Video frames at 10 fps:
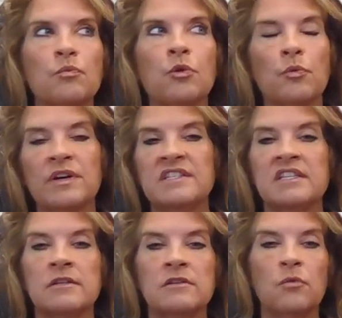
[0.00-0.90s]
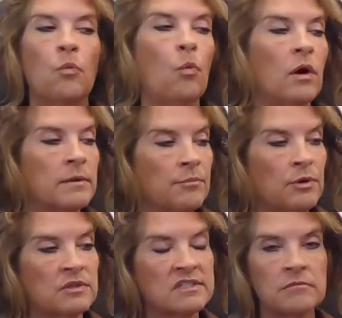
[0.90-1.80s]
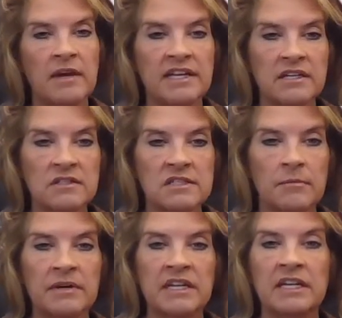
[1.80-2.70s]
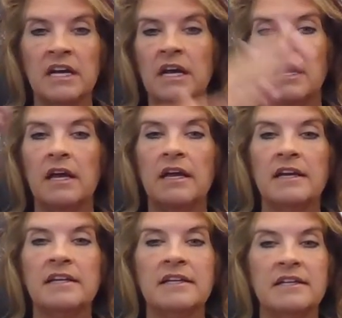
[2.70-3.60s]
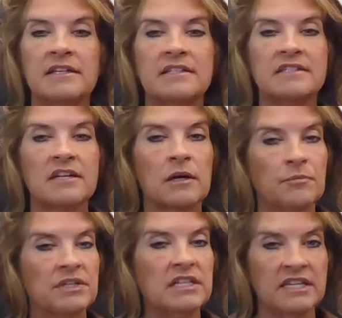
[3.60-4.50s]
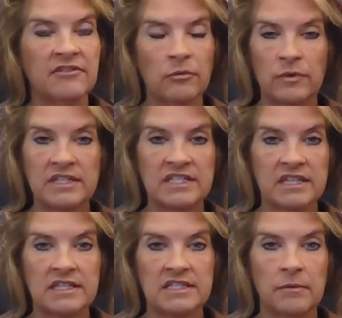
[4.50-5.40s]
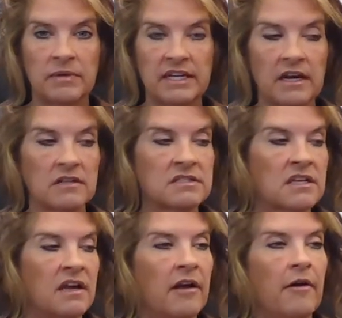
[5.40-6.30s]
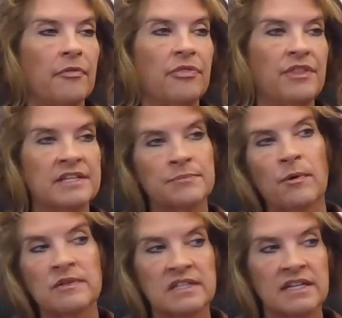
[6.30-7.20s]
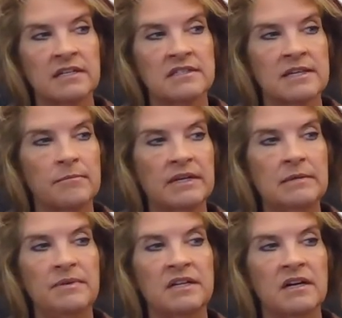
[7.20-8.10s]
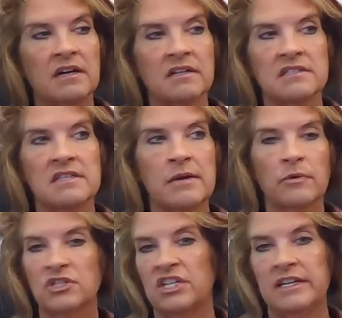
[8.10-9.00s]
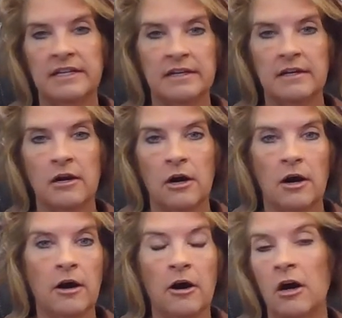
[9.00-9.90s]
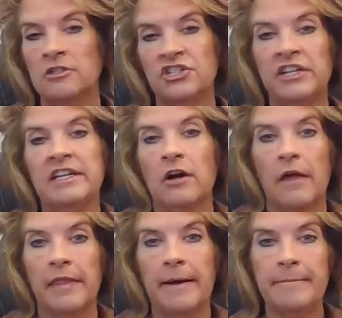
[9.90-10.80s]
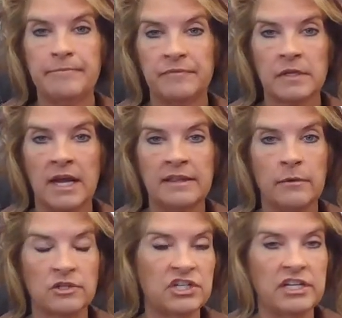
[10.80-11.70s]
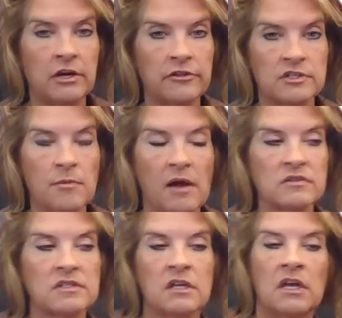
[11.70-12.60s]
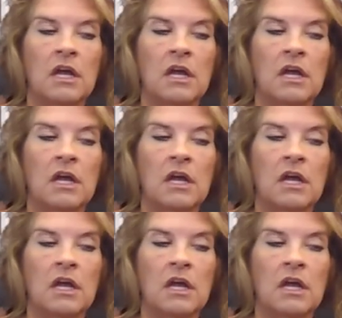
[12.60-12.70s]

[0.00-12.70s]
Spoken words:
the reason one person may kill somebody is a completely different reason than somebody else. This person killed somebody because they were cheating on them, okay? They were cheating on their spouse.